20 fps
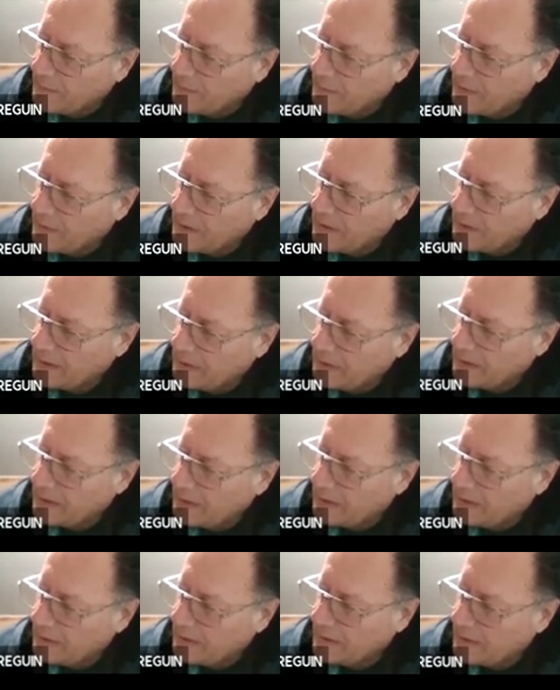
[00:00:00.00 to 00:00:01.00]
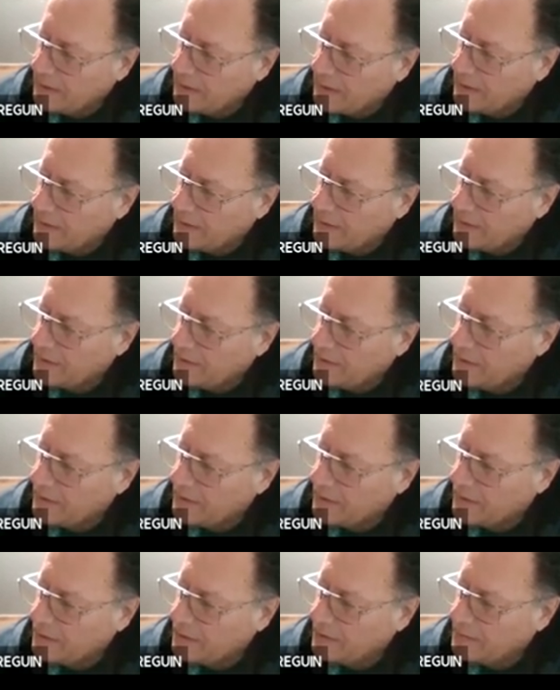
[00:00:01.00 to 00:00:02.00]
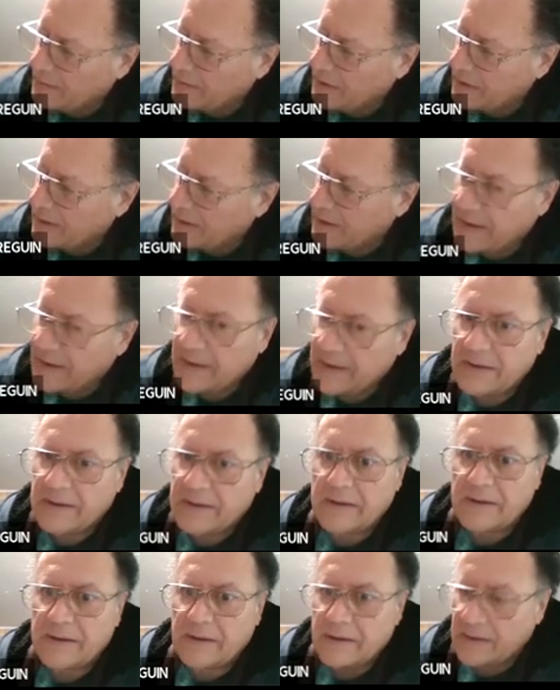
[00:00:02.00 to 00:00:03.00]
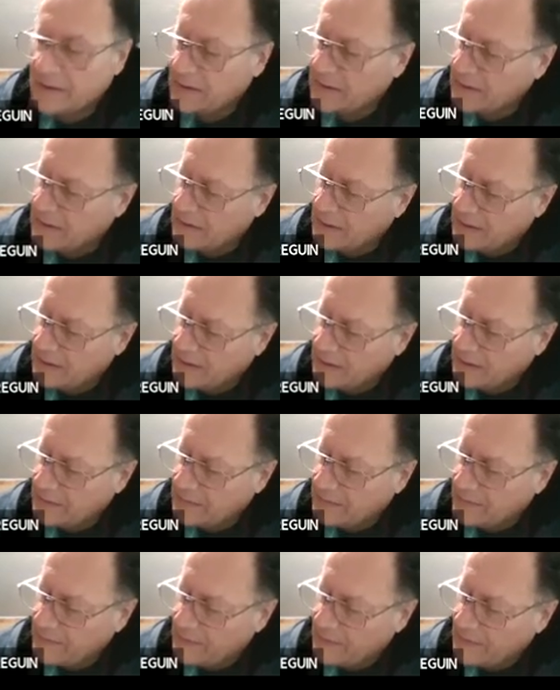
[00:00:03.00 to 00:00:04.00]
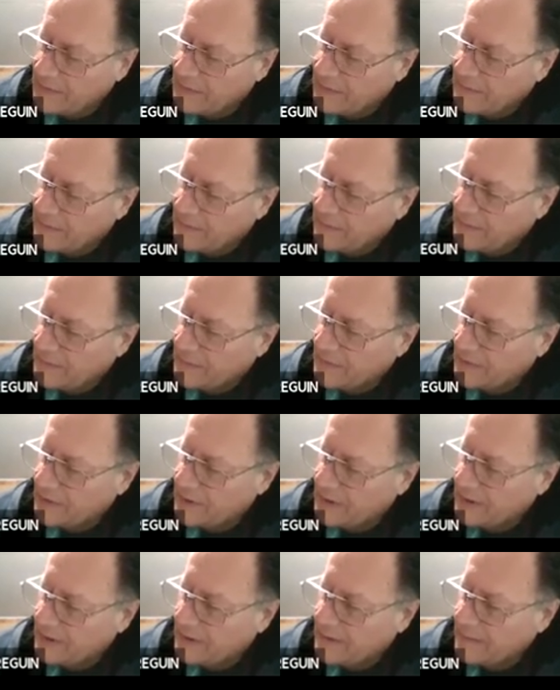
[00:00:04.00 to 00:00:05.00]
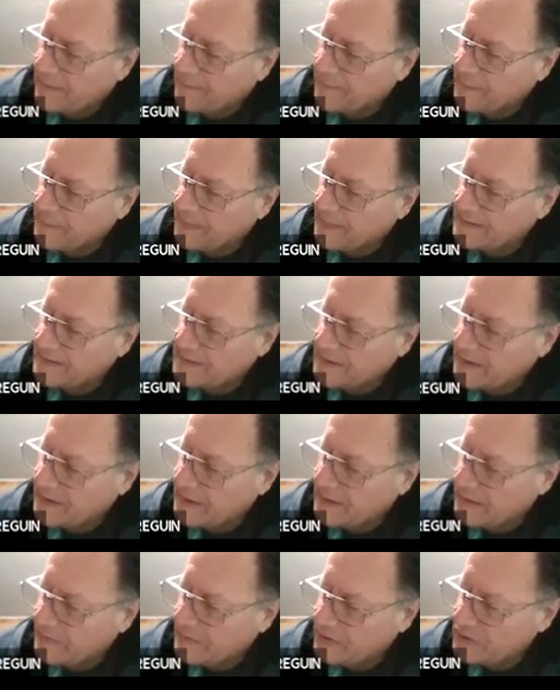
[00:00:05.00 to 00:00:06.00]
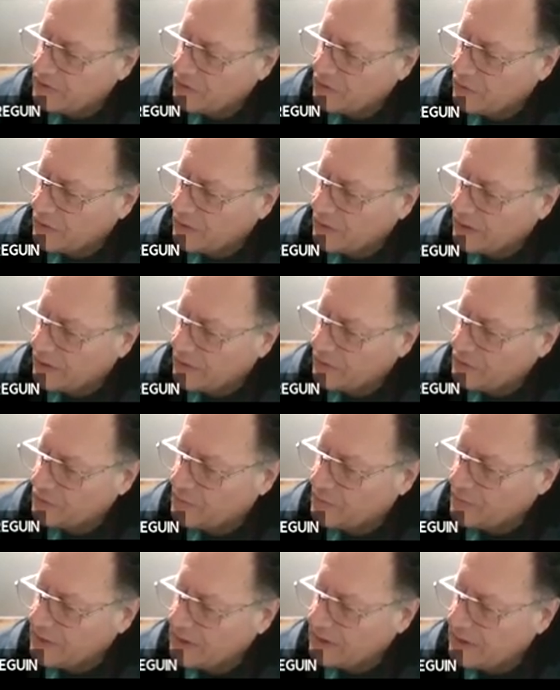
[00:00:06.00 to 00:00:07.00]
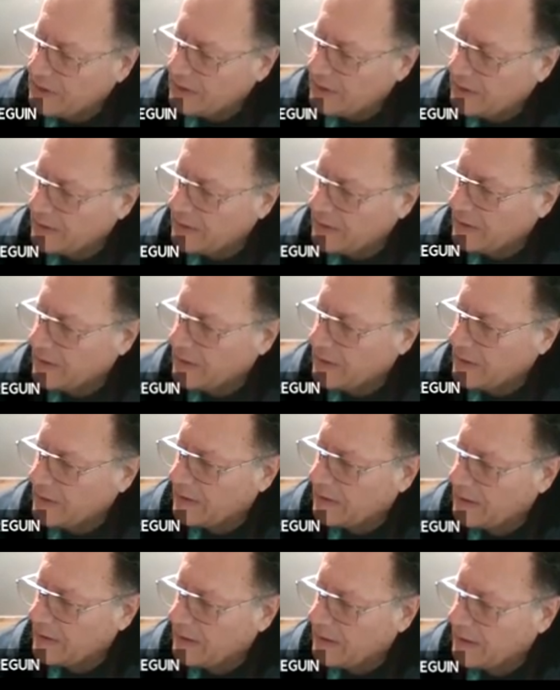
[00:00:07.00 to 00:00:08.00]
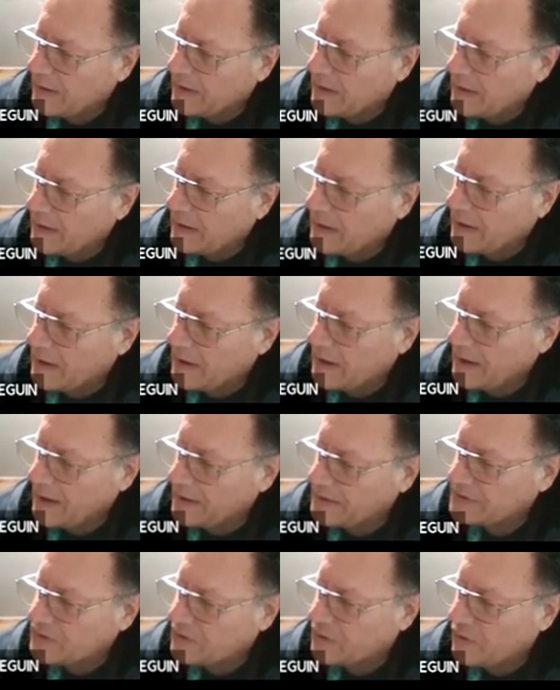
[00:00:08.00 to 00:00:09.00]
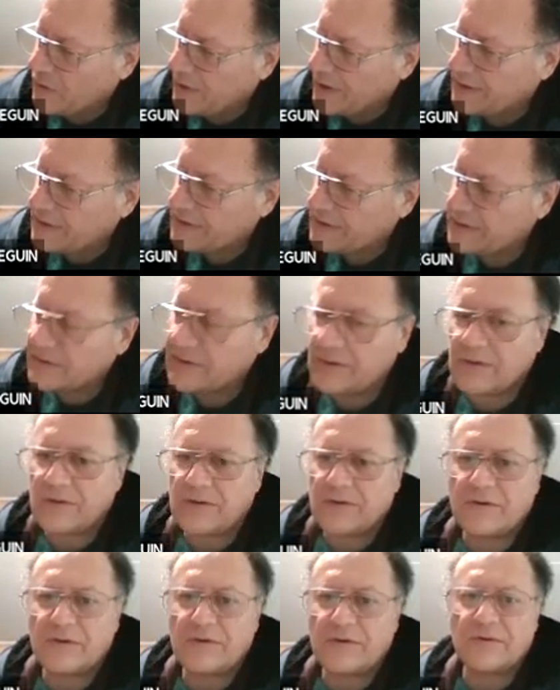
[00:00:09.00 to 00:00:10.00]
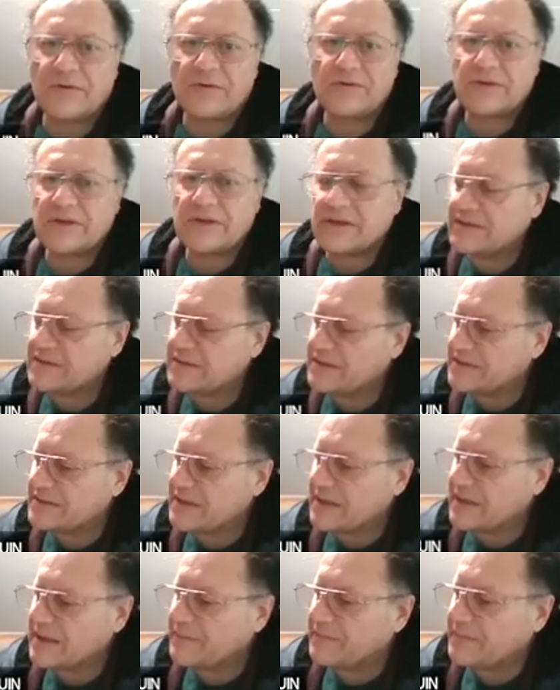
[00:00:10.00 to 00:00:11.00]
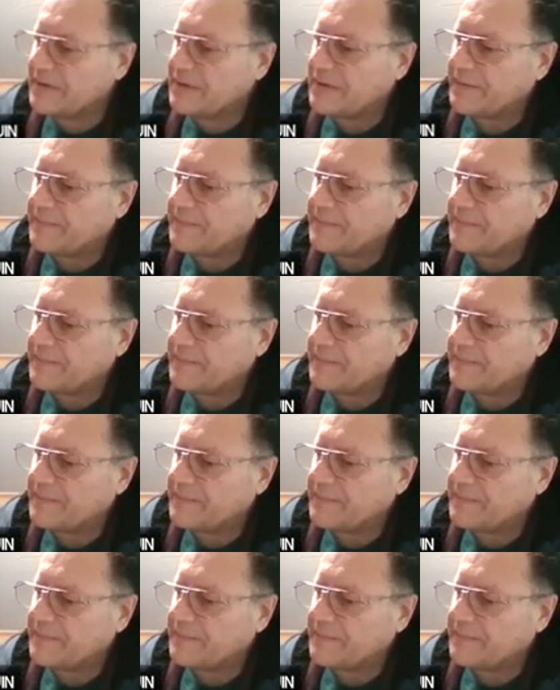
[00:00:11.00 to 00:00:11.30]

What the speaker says: p norm again, and for the standard deviation, we're going to use p chi-square. So you see it's the same